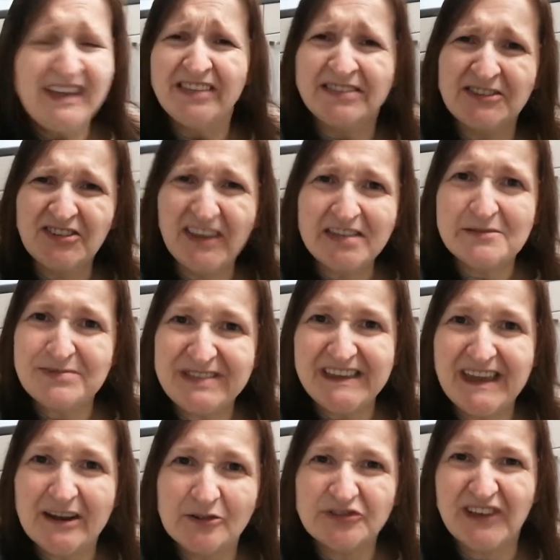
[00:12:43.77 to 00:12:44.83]
Does anybody
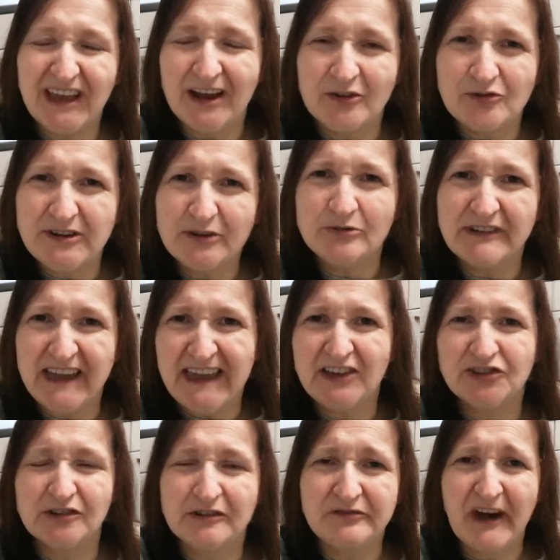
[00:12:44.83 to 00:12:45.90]
else get a real
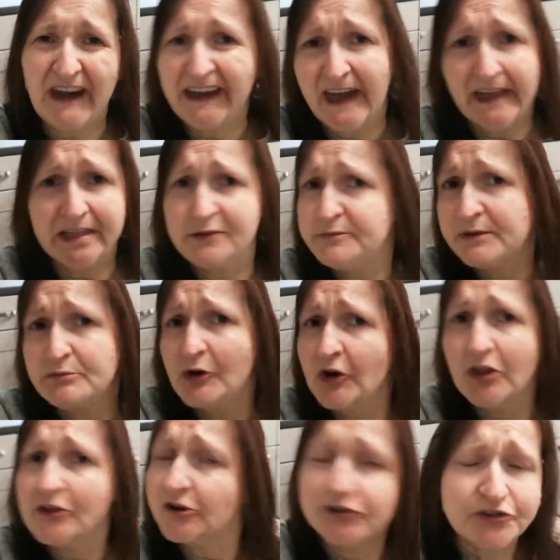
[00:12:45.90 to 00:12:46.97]
case of I can't be
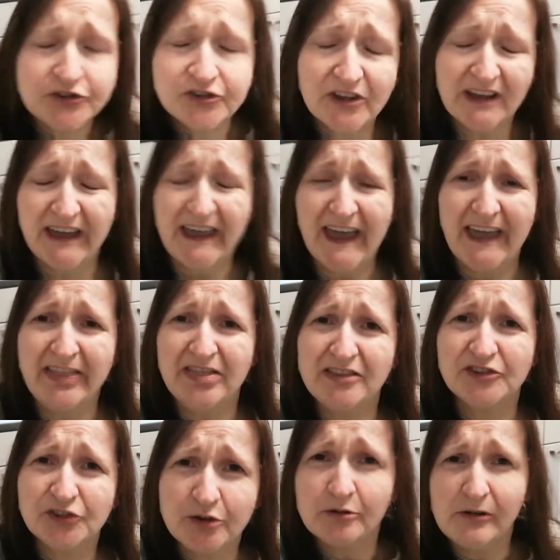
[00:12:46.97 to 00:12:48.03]
bothered in the
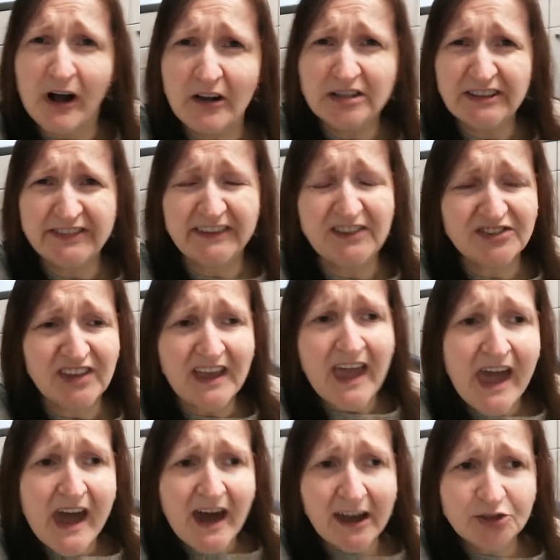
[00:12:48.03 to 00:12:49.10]
school holidays.
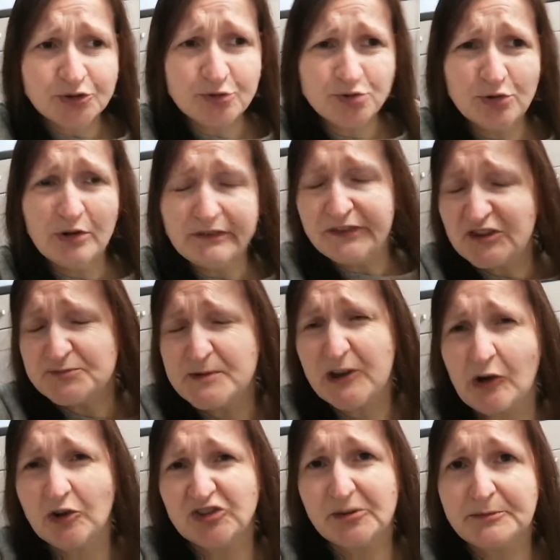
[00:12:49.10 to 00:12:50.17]
I don't know if it's
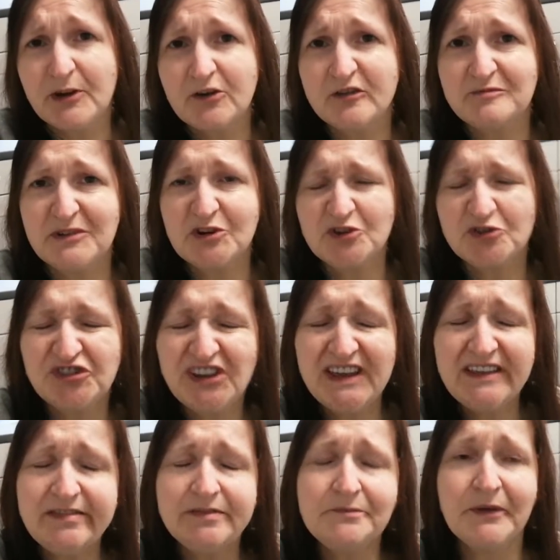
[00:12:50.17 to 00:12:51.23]
because I'm out of my
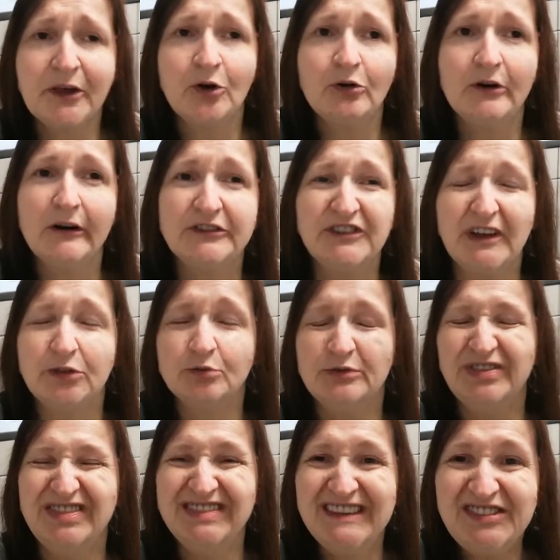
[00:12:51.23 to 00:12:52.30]
routine, because I
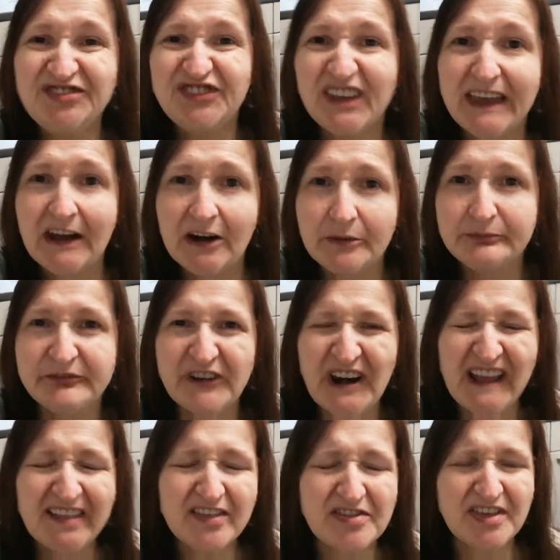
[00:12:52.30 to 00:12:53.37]
don't need to get up for
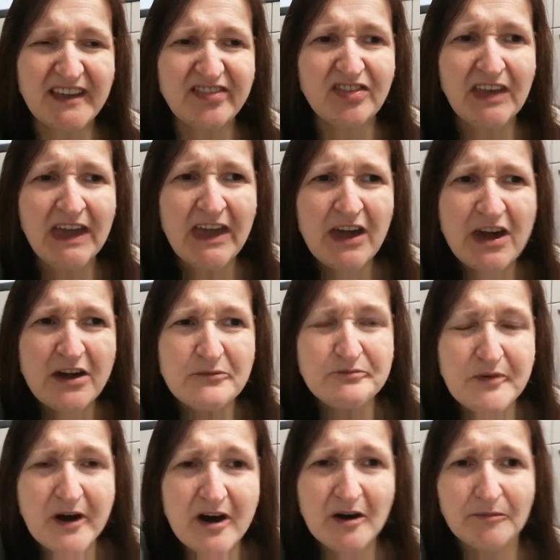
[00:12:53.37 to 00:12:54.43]
anything,
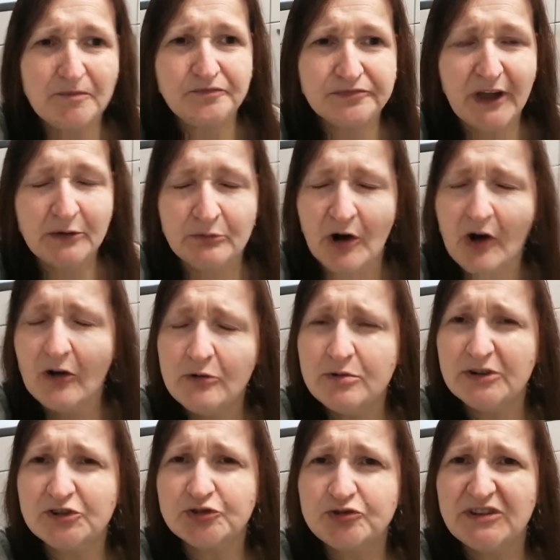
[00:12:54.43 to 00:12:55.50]
but I'm
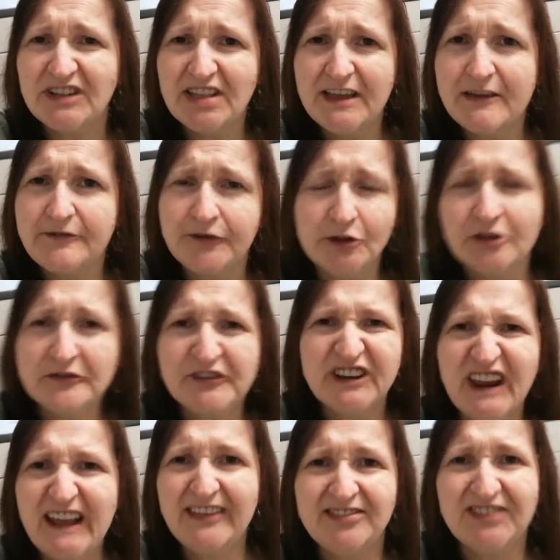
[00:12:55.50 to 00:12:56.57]
always really full of
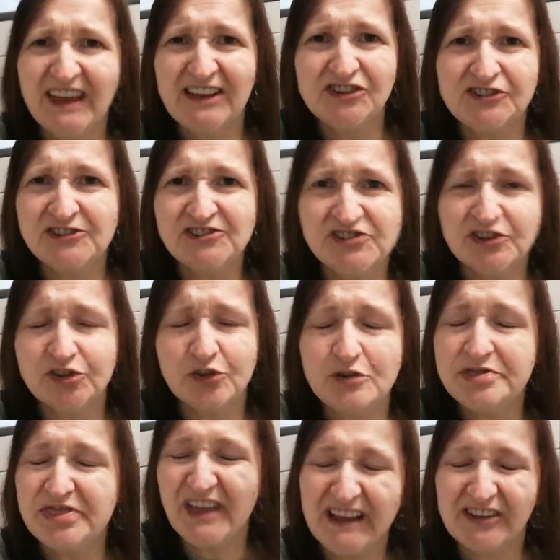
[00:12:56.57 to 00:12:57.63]
great intentions of
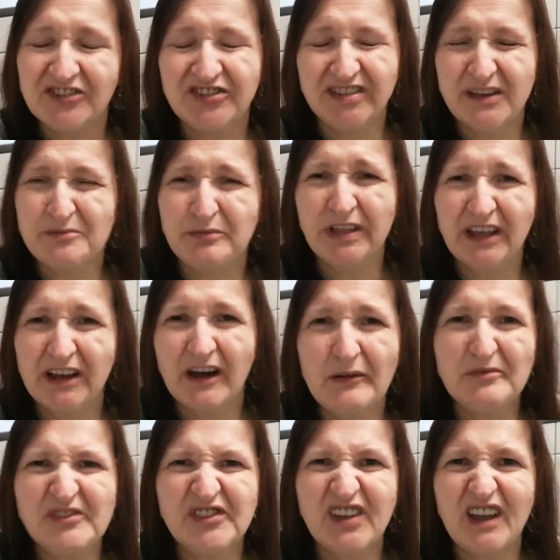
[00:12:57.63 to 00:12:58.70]
doing things and then when it
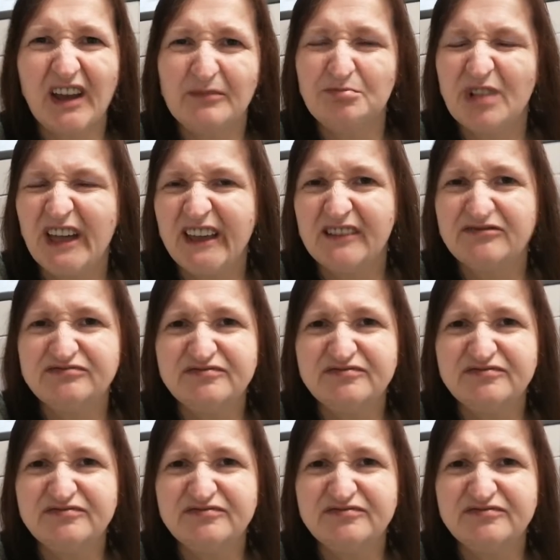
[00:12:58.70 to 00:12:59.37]
comes to it, I'm like,